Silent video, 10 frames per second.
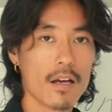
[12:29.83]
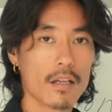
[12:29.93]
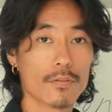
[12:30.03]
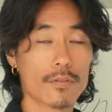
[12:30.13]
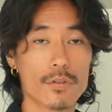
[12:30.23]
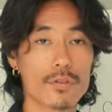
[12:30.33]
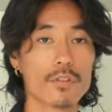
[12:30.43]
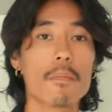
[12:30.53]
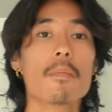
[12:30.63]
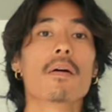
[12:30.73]
And of course you're
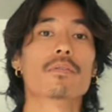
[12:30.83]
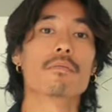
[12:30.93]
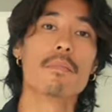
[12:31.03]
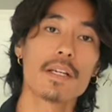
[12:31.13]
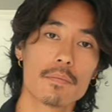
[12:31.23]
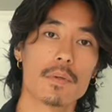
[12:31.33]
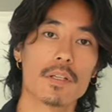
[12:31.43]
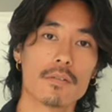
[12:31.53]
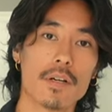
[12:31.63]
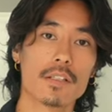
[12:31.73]
going to have to make
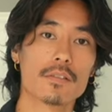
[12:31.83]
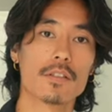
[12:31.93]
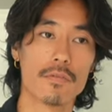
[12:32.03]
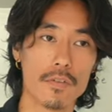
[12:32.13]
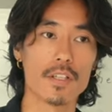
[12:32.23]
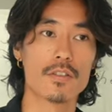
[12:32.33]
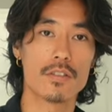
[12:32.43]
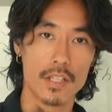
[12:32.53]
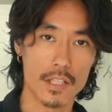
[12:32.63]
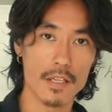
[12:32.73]
money, right? So if
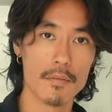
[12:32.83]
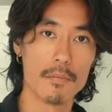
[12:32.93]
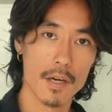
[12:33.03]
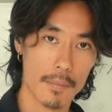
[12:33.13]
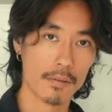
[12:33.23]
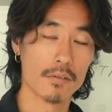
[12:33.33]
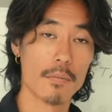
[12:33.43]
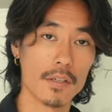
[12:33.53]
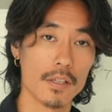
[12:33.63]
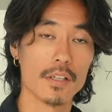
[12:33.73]
it's about the
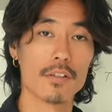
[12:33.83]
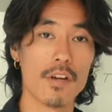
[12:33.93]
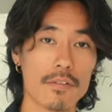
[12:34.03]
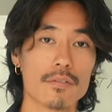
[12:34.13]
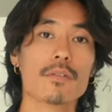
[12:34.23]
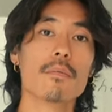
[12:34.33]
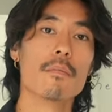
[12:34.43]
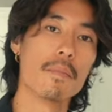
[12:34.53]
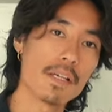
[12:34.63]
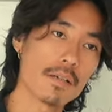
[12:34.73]
money, then you have to
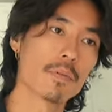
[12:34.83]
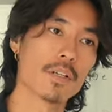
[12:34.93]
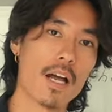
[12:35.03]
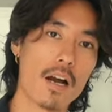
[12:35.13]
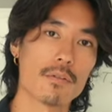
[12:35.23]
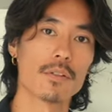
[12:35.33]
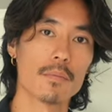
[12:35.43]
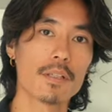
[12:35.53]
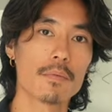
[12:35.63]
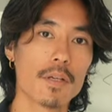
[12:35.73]
make money. And how are you going
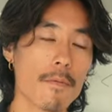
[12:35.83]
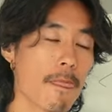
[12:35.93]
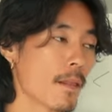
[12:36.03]
to make money?